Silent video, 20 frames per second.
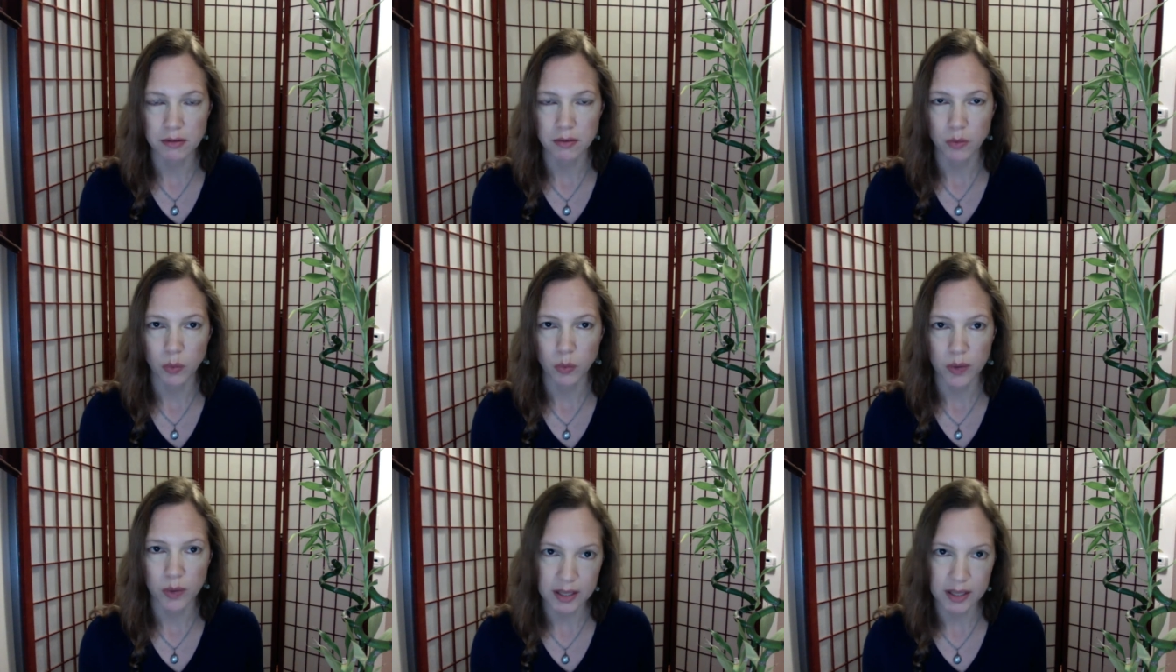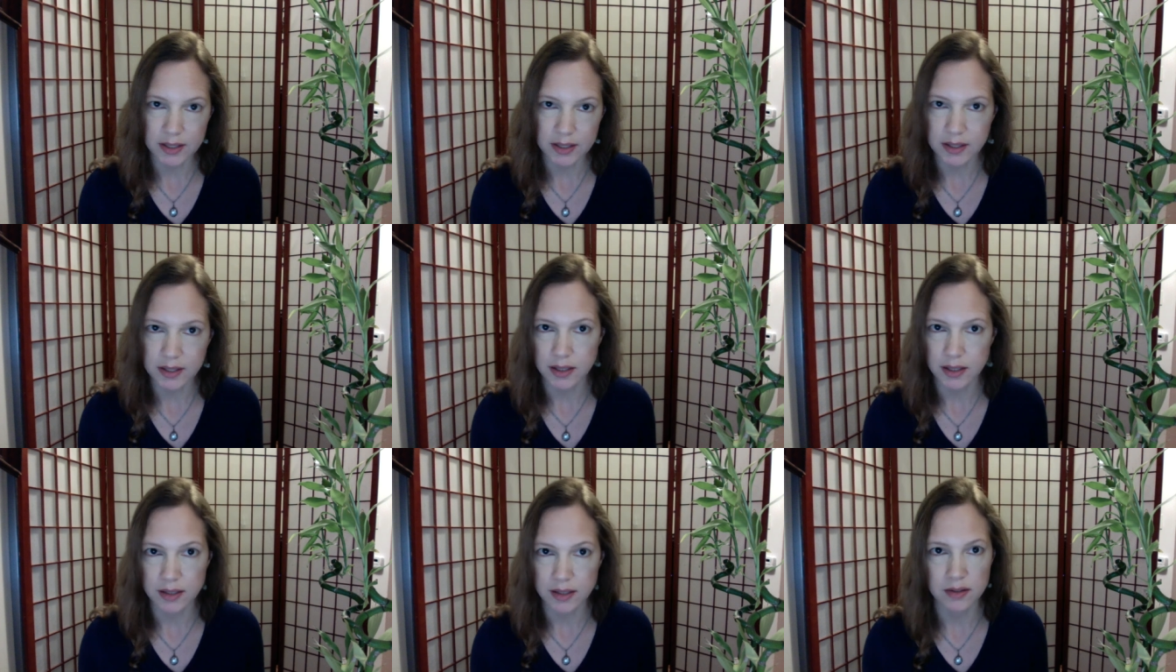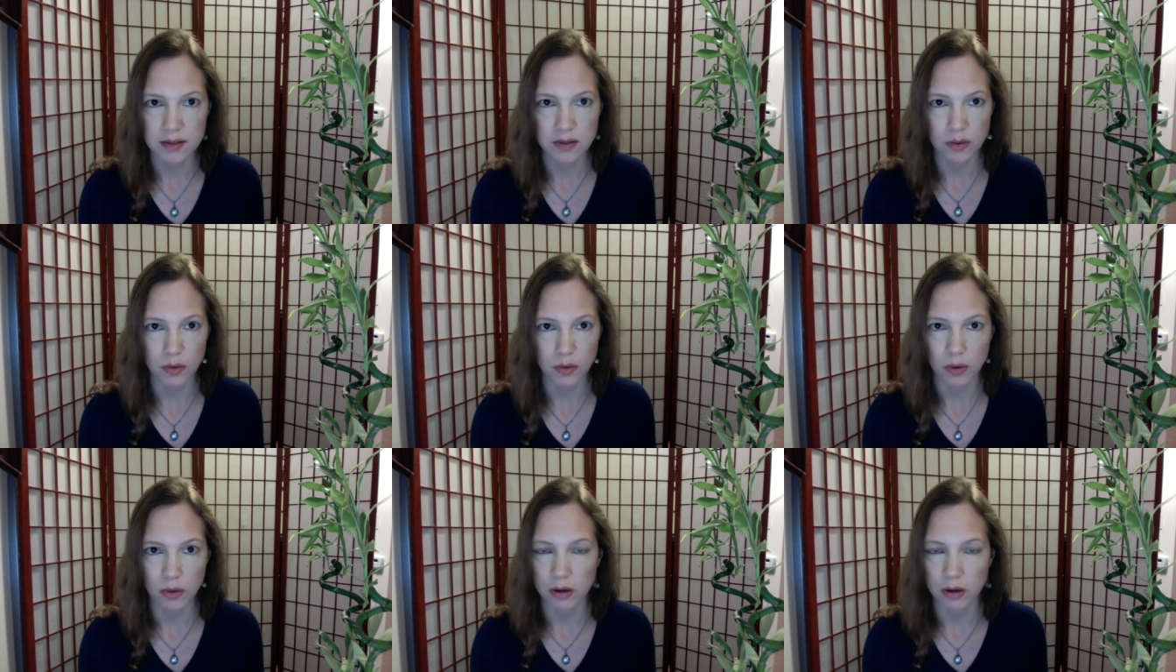weaknesses
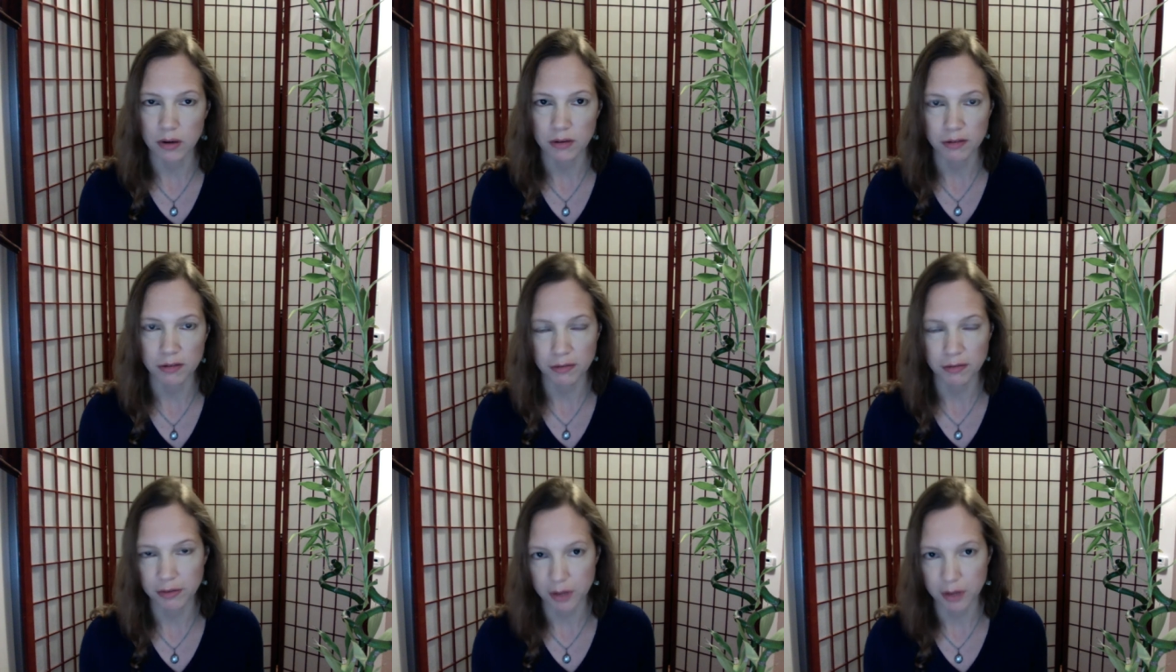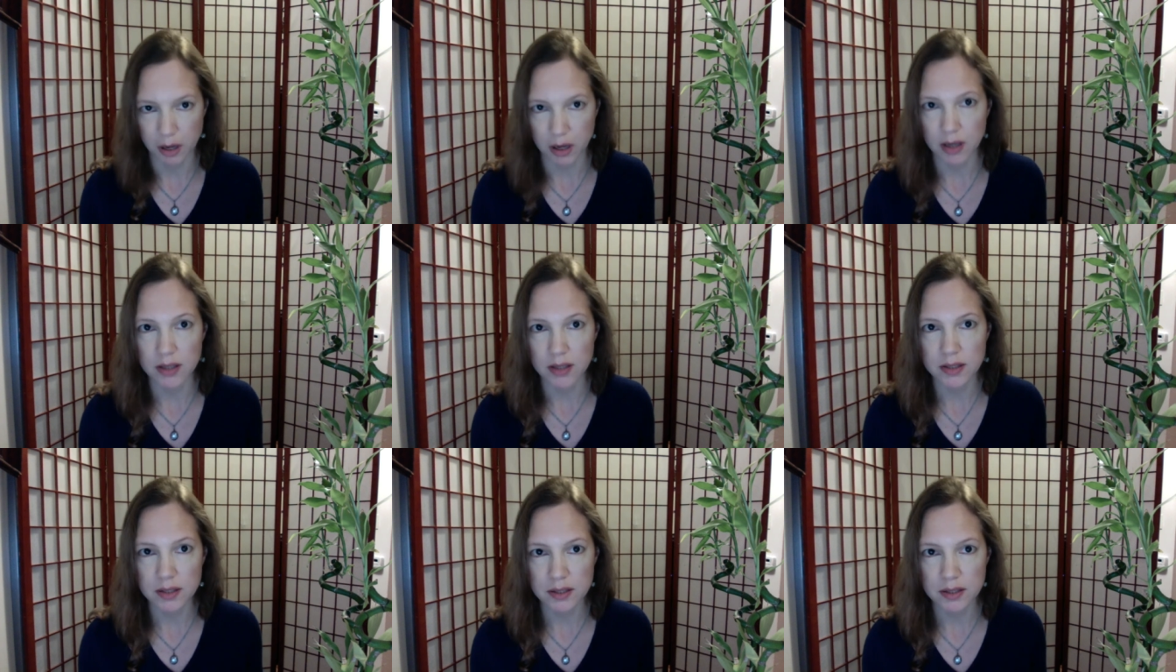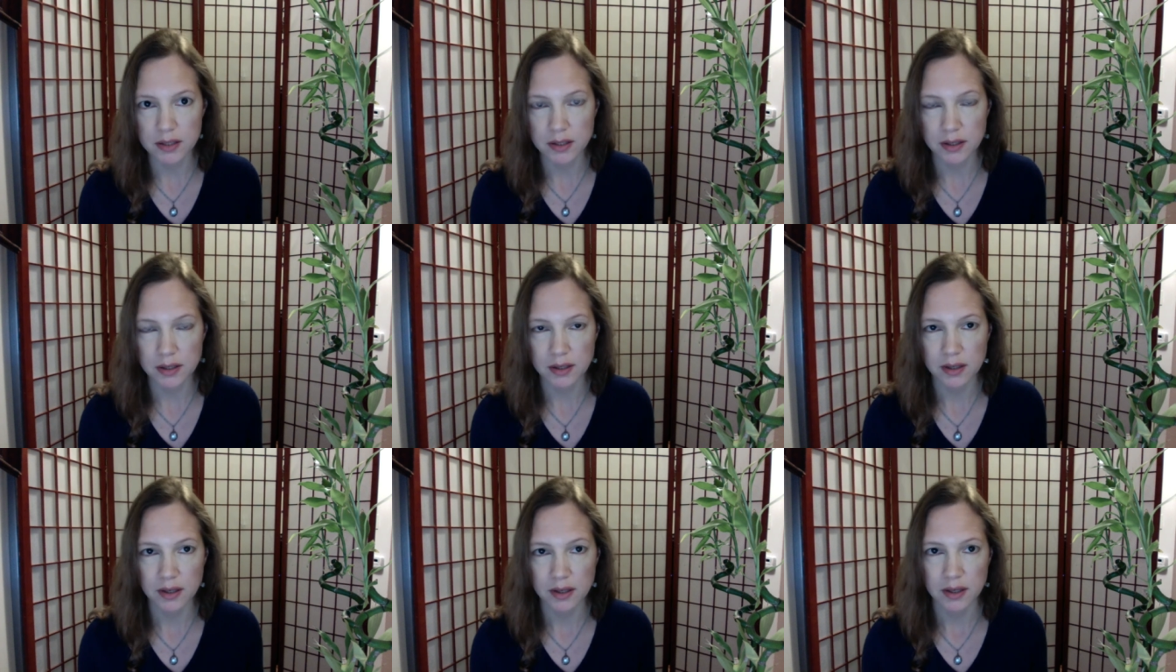or flaws,
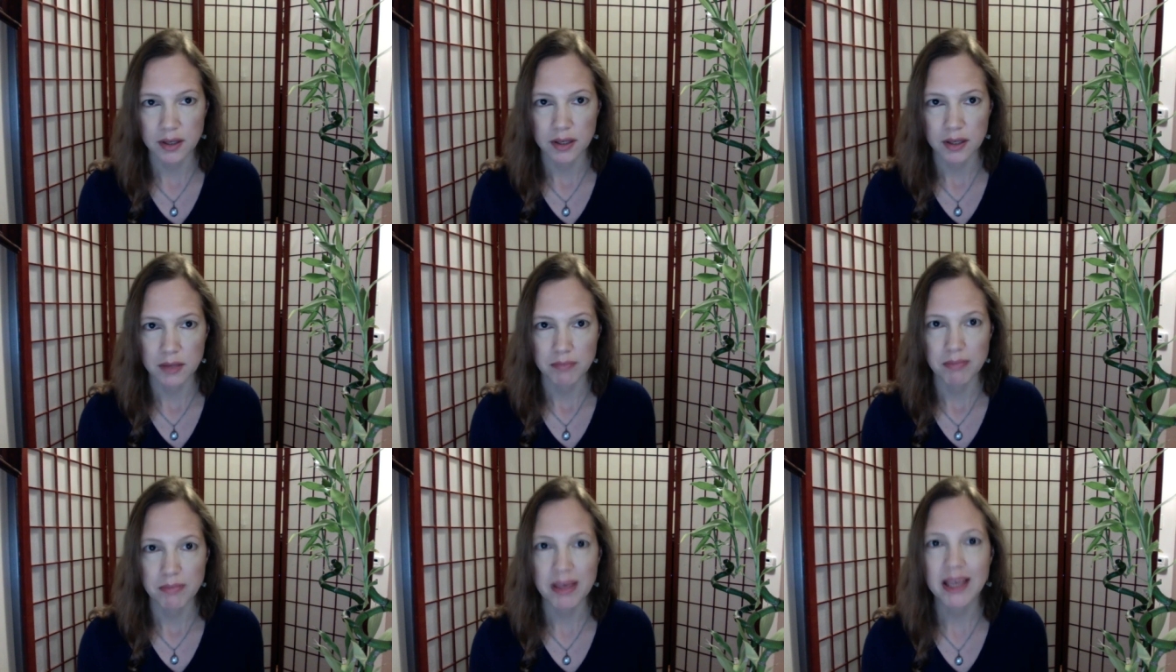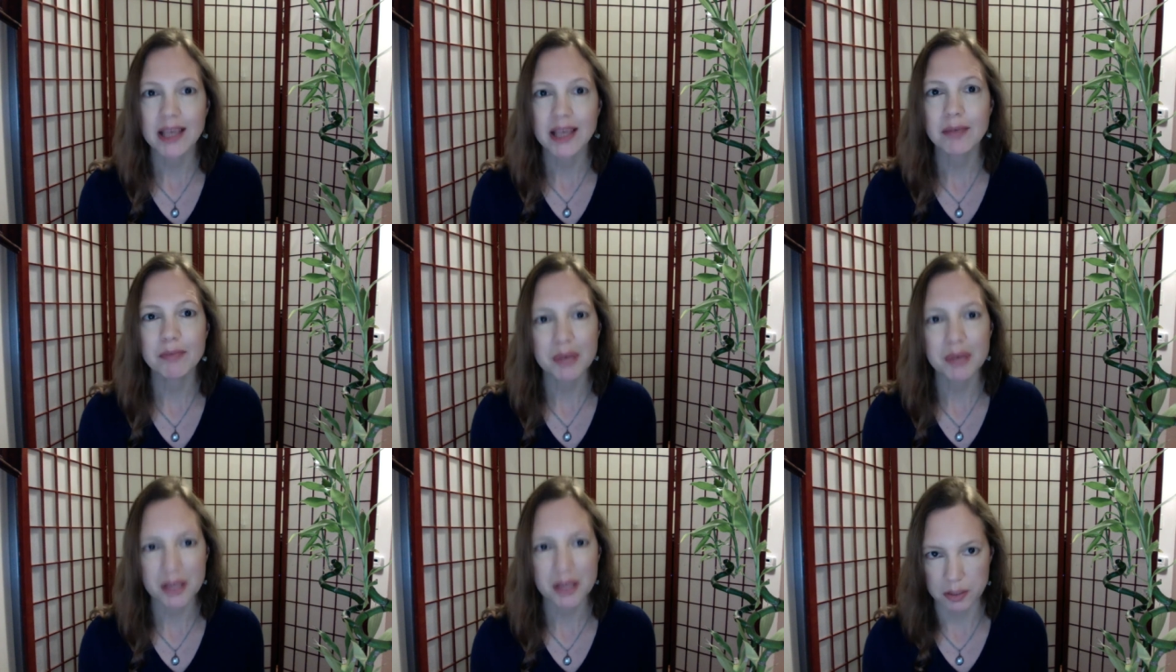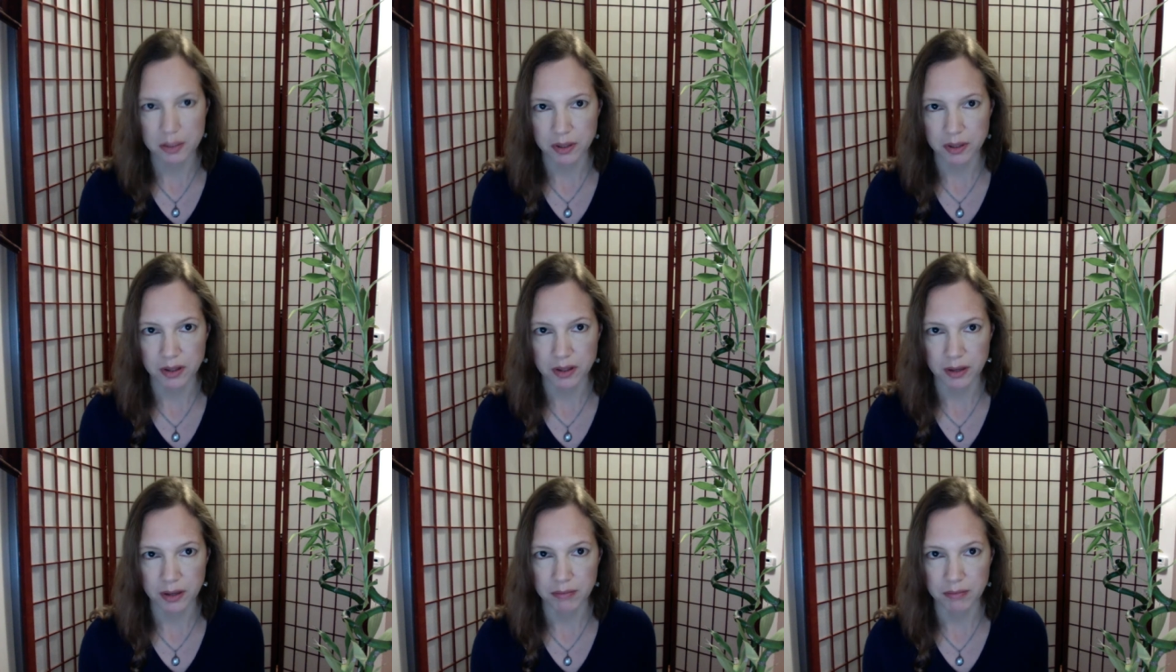making peace
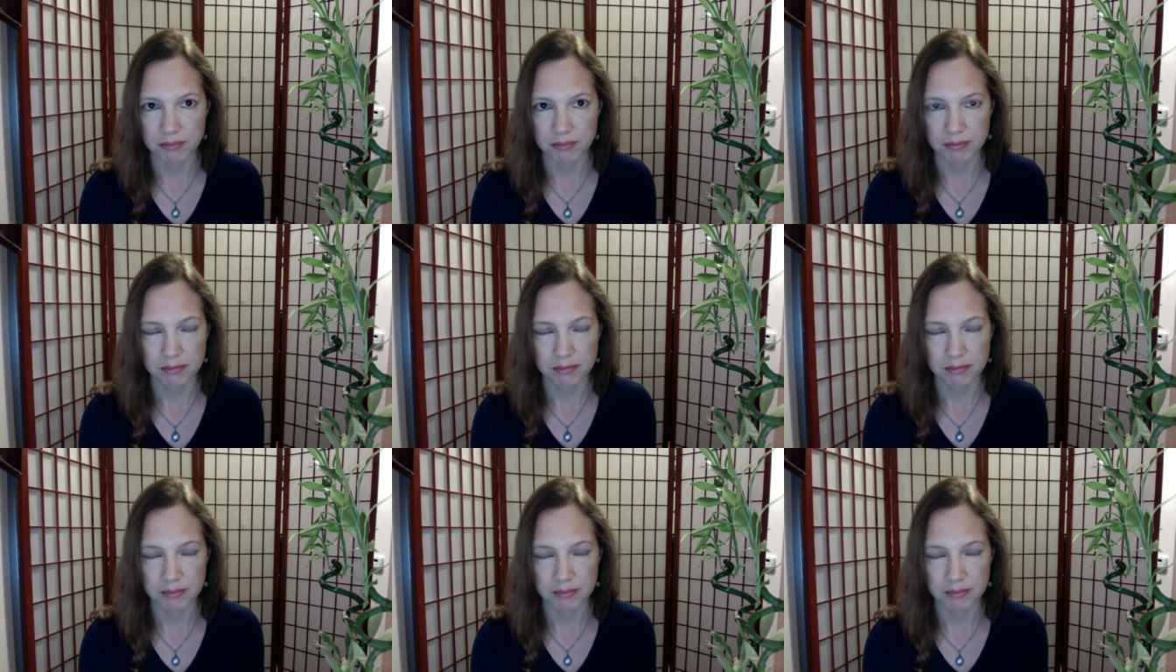with them,